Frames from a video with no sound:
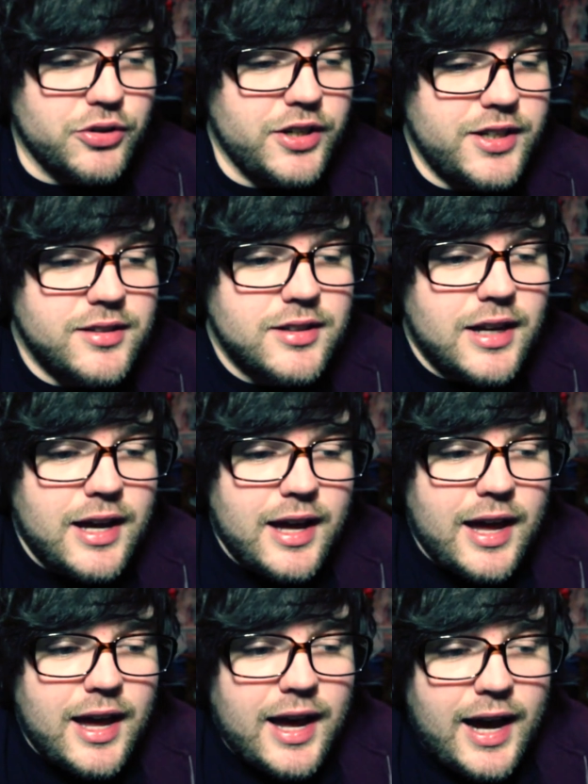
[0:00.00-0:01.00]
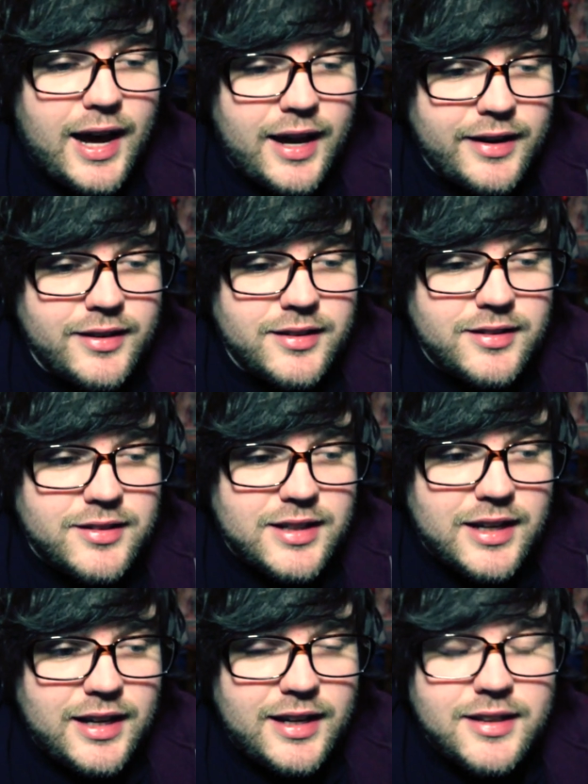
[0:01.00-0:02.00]
droid
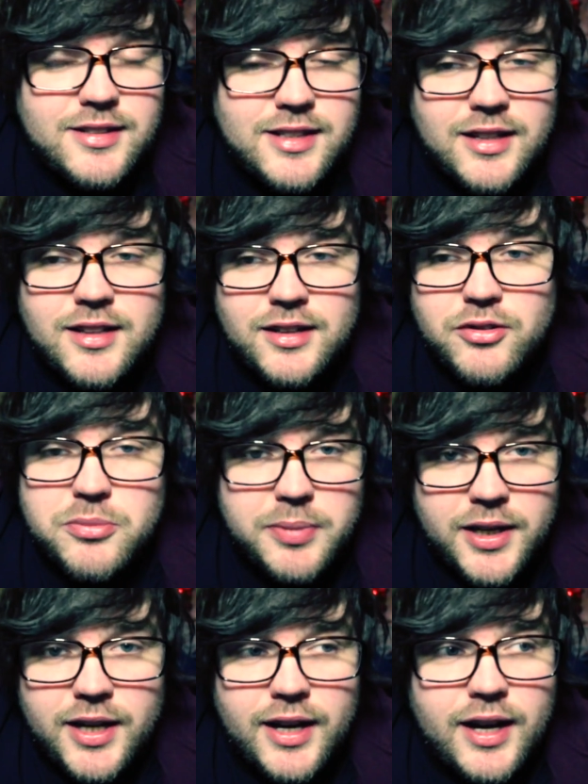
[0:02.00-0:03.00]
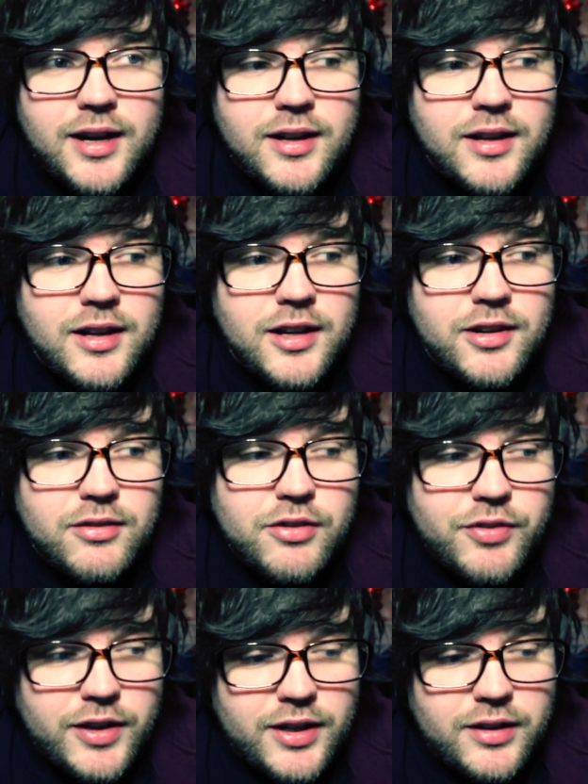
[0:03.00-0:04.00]
and it said that it would be here
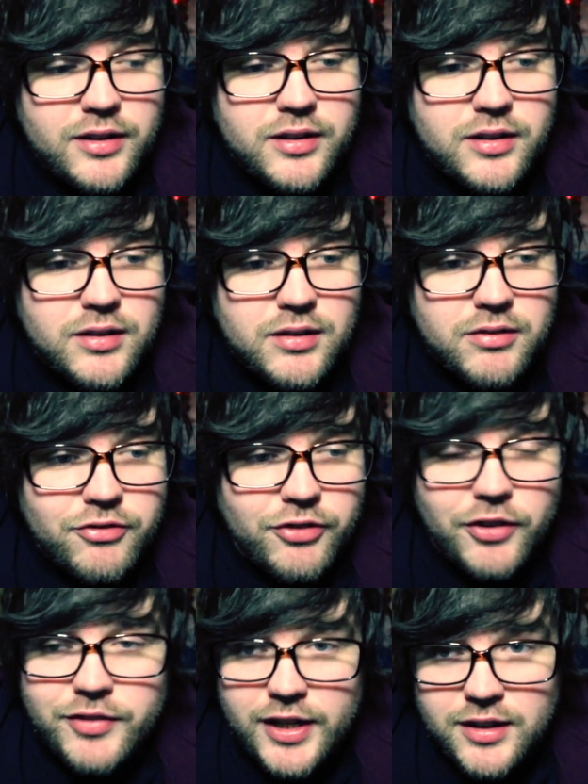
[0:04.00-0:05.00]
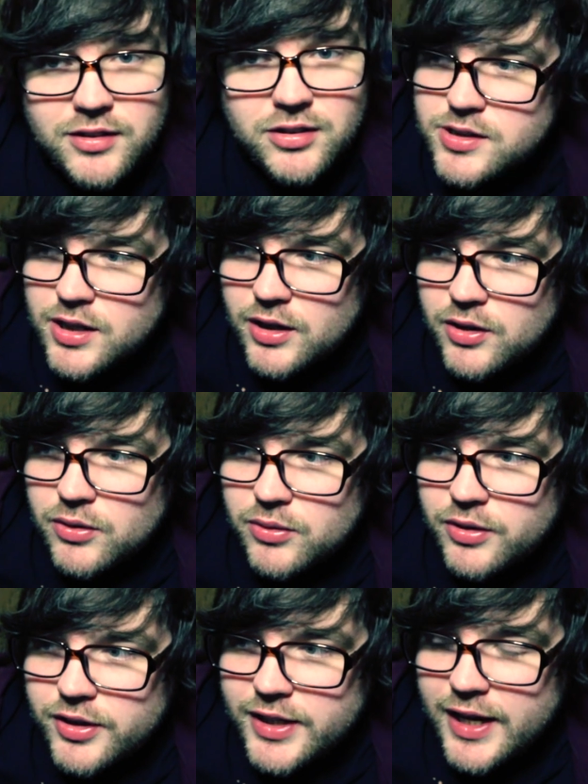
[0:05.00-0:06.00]
within 5 days.
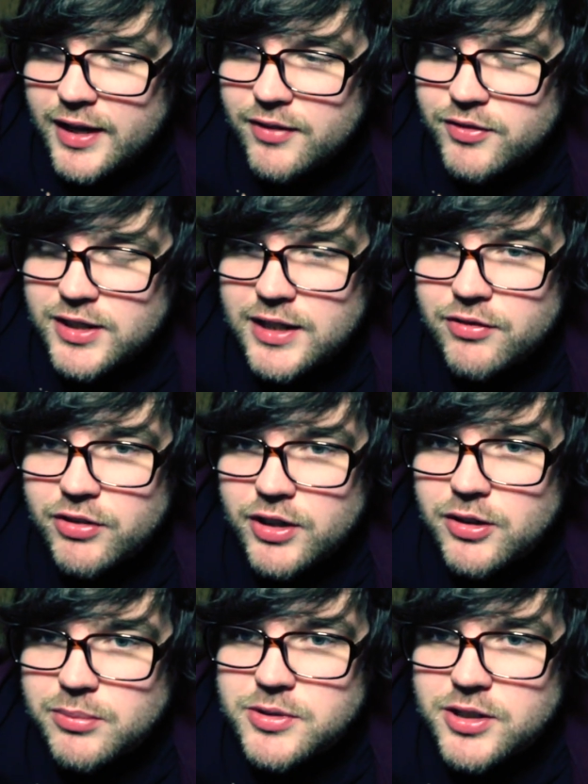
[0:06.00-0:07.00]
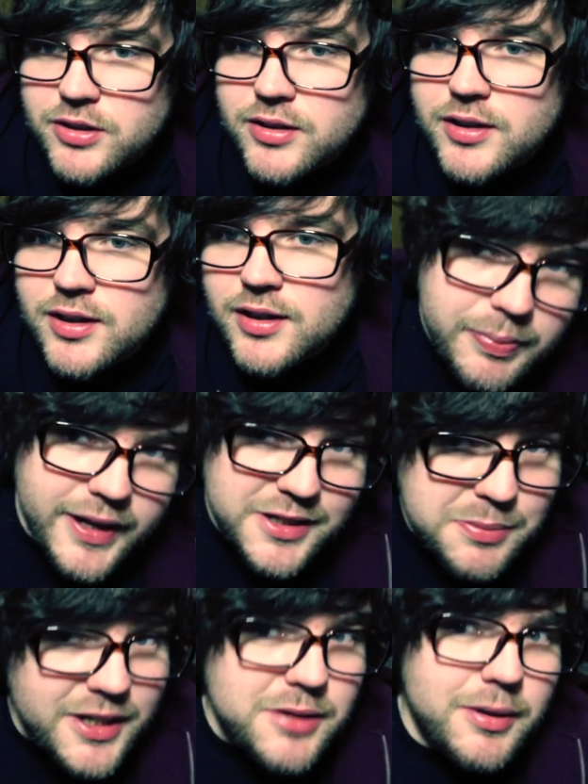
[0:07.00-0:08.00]
So the day of delivery comes along, be
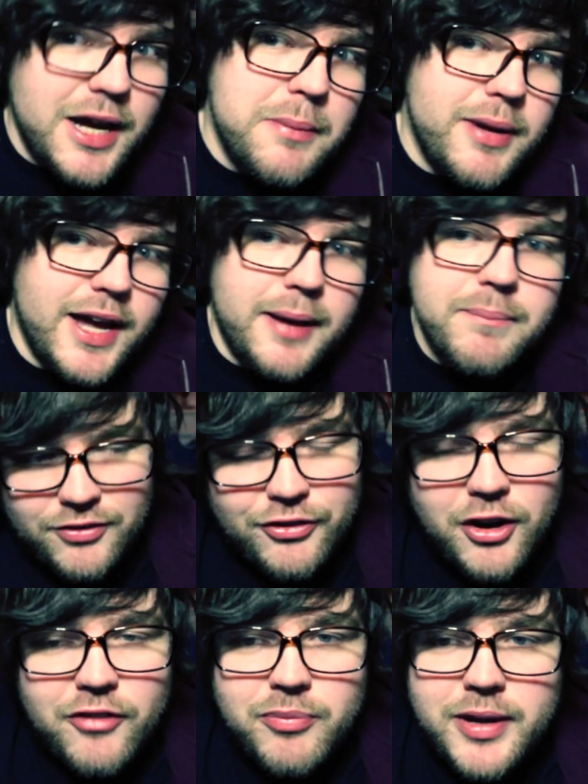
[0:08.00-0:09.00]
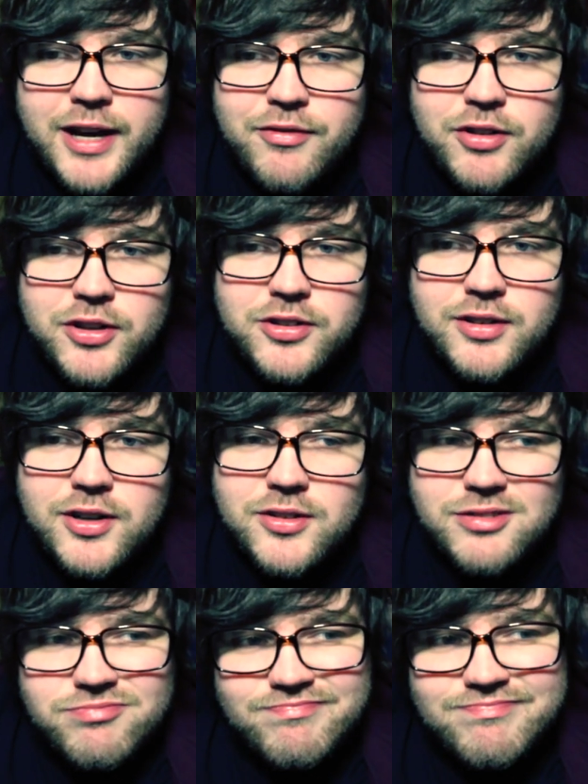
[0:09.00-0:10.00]
expected by 8 p.m. 5 p.m. rolls around.